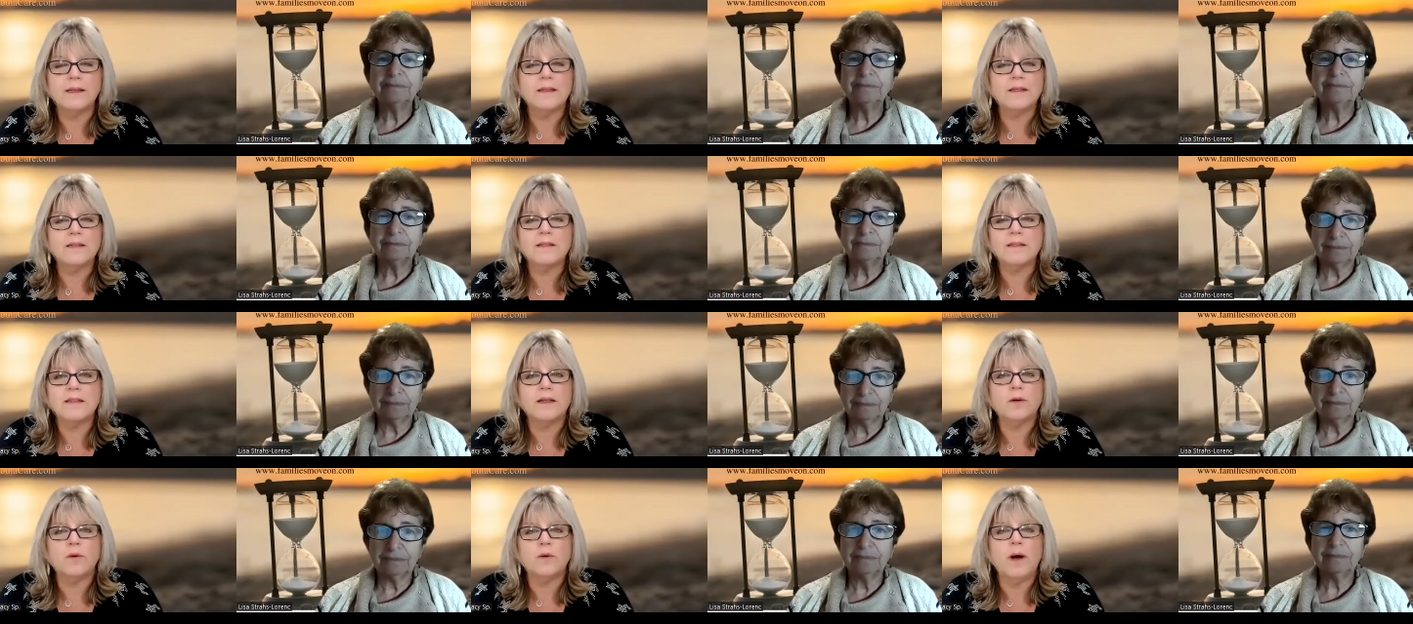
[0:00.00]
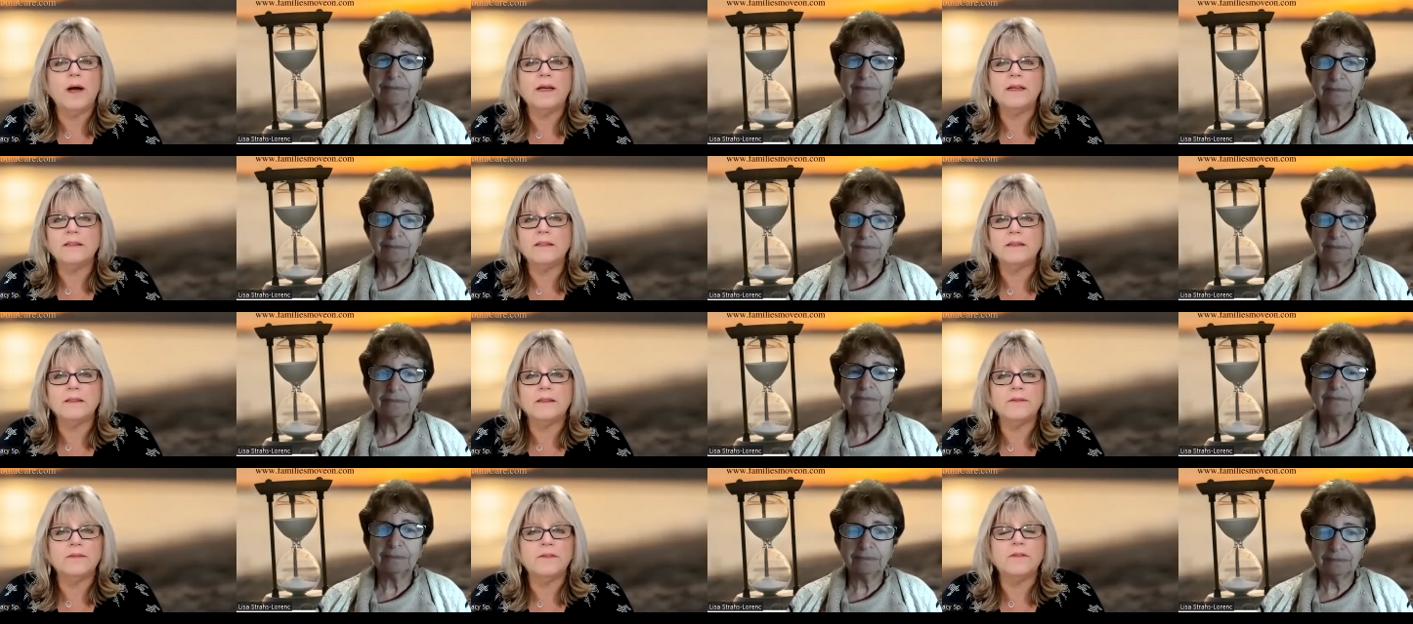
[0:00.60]
Speaker 1: sit
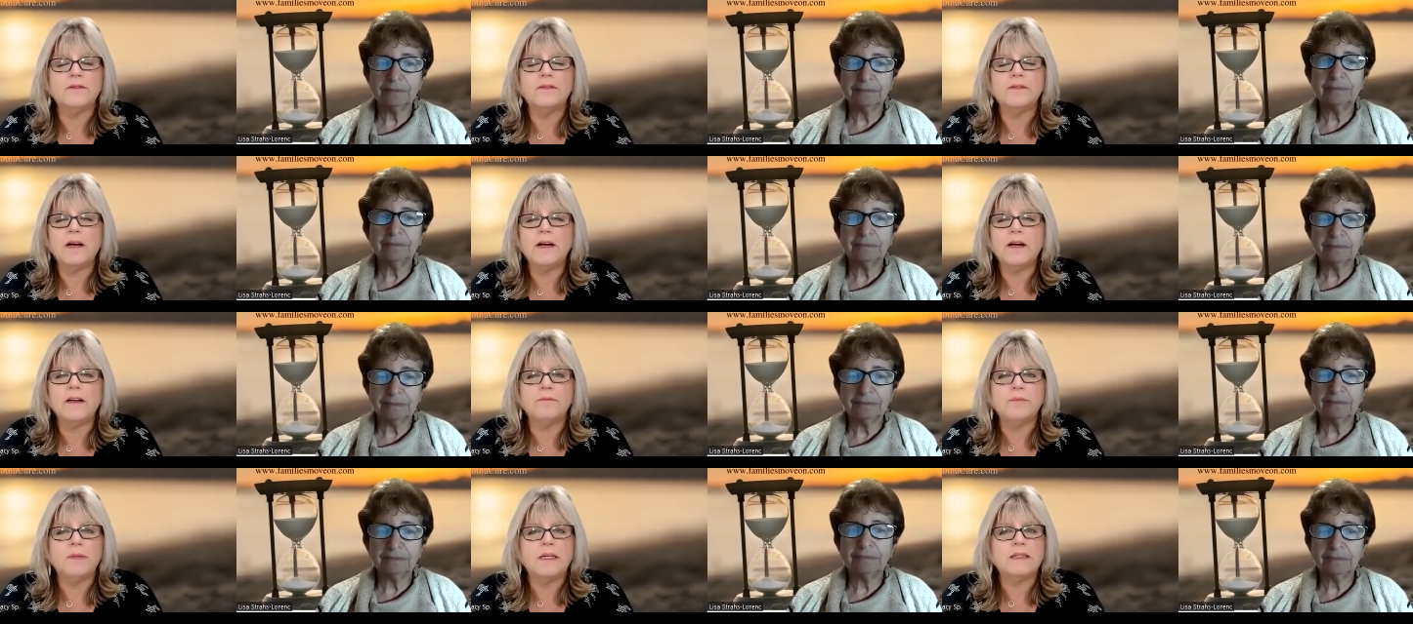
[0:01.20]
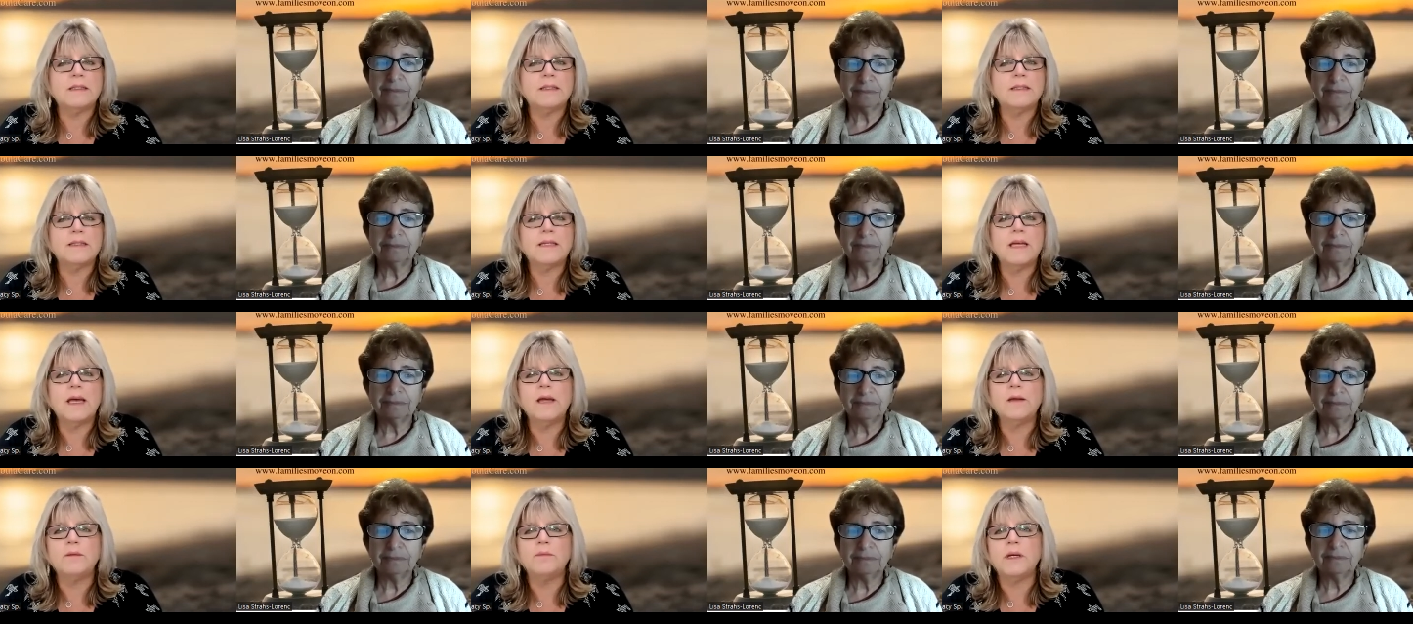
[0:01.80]
quietly for five minutes
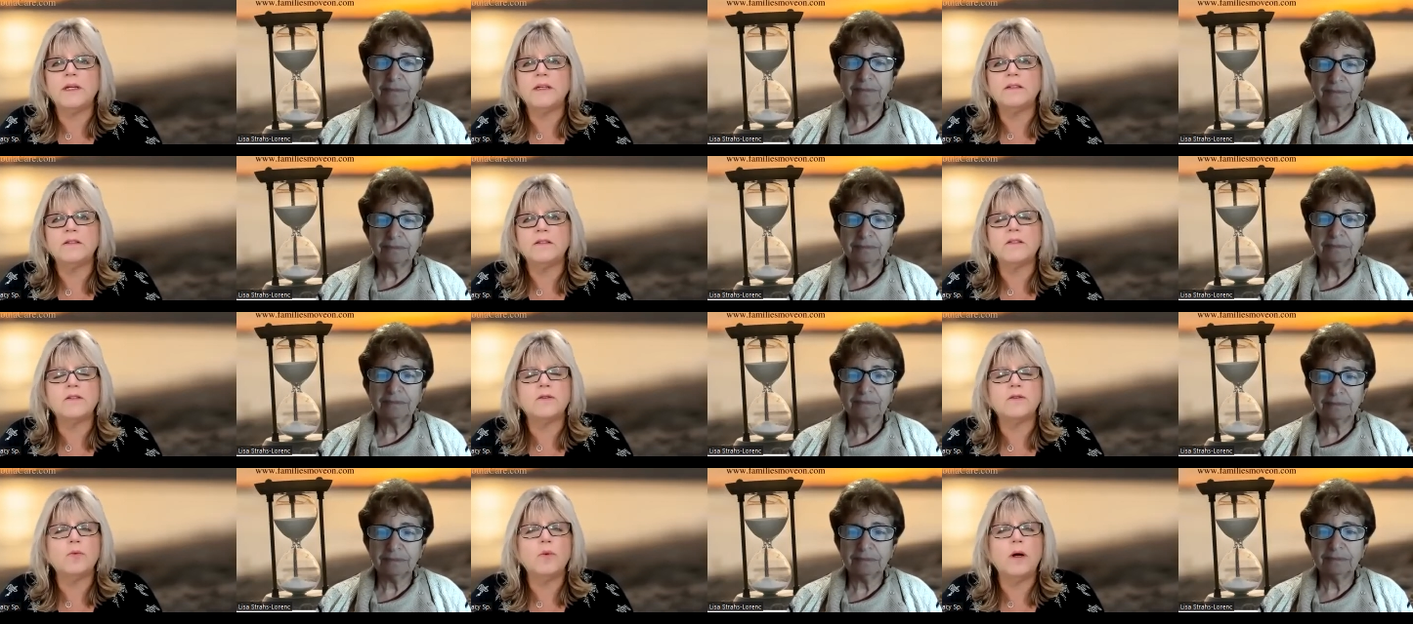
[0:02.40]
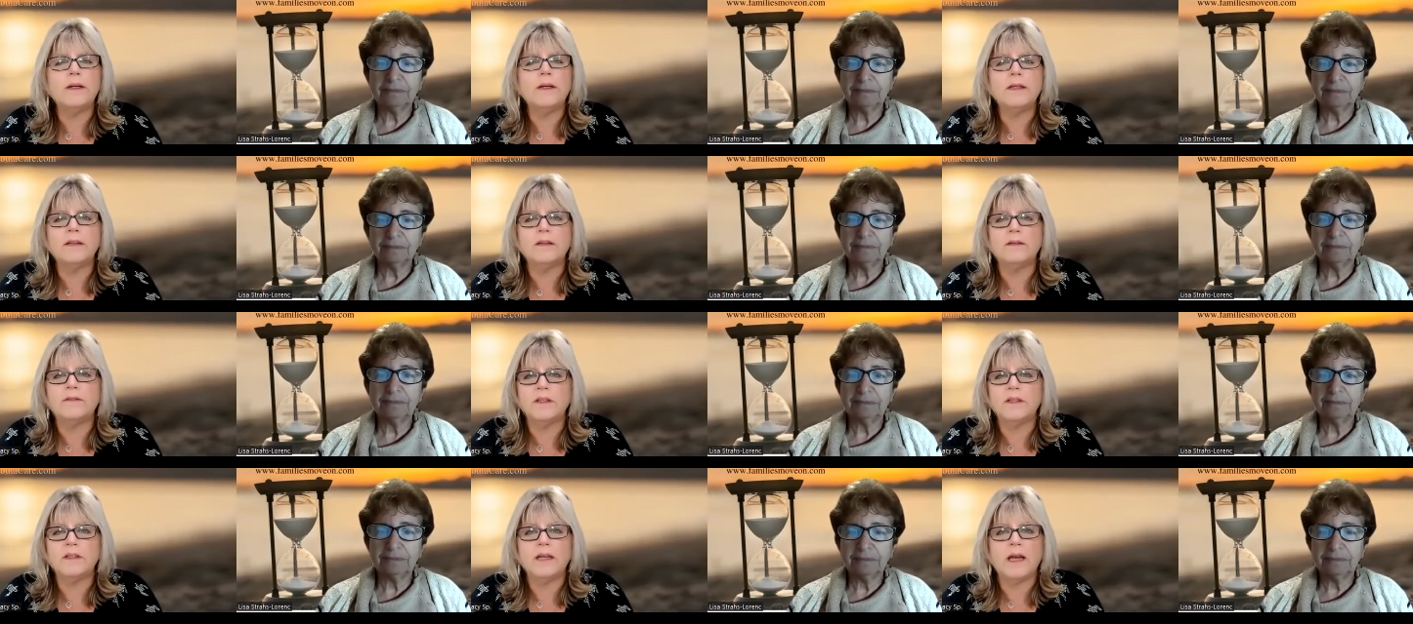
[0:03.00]
ten minutes 20
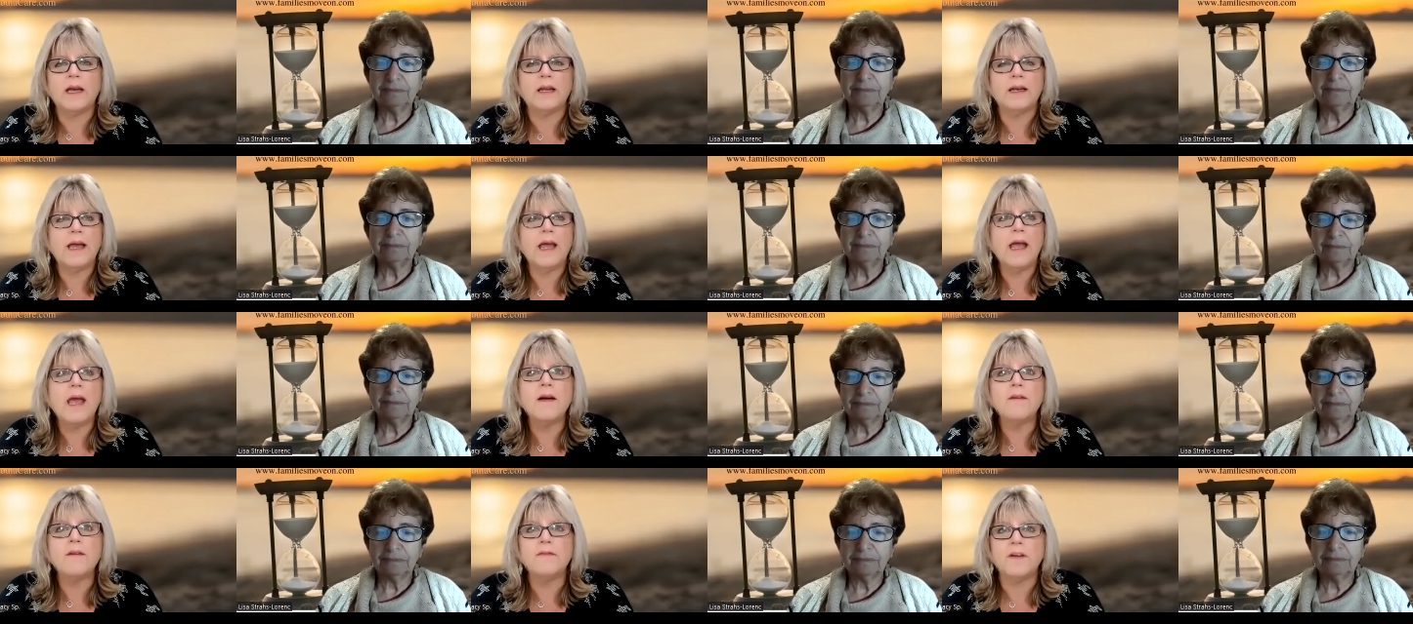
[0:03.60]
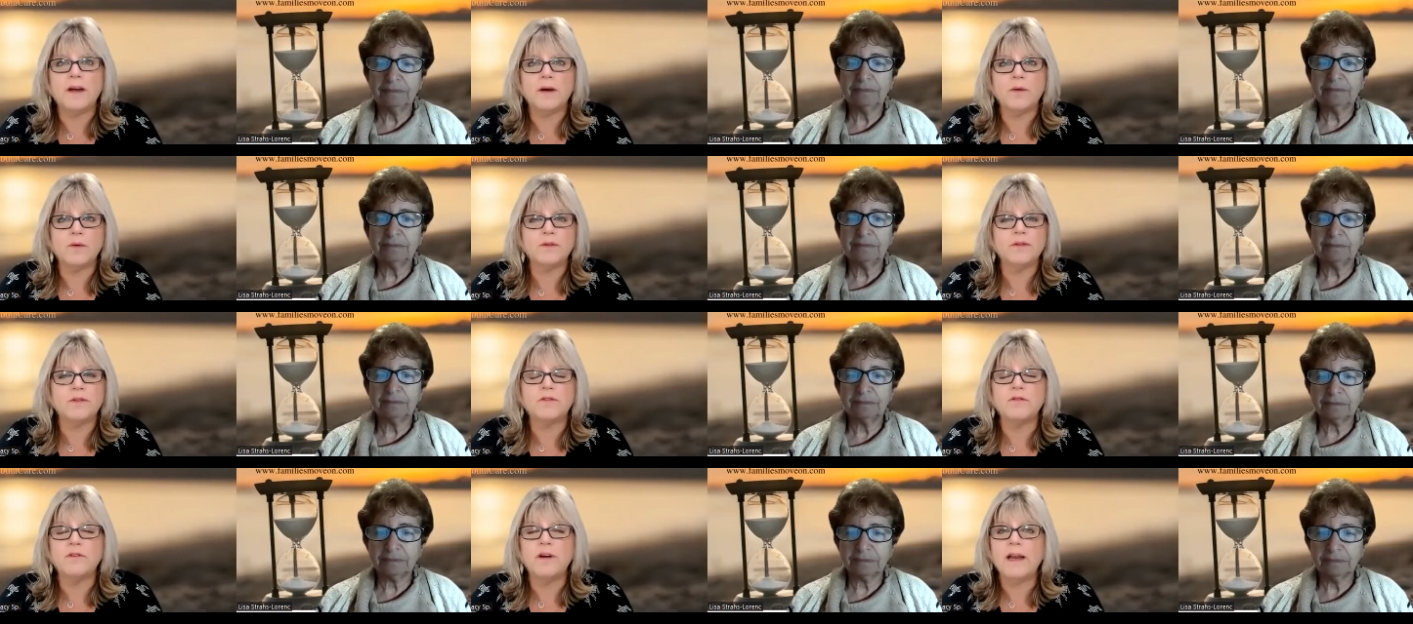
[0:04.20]
if you can a half hour
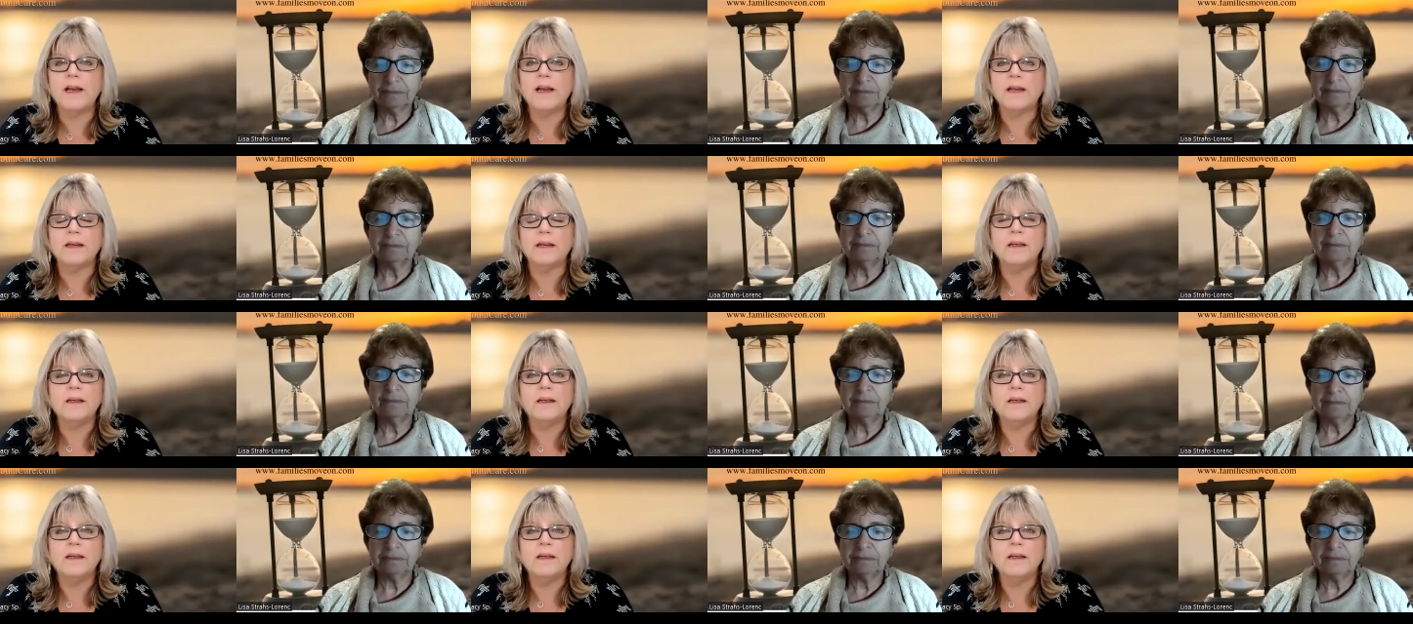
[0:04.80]
is great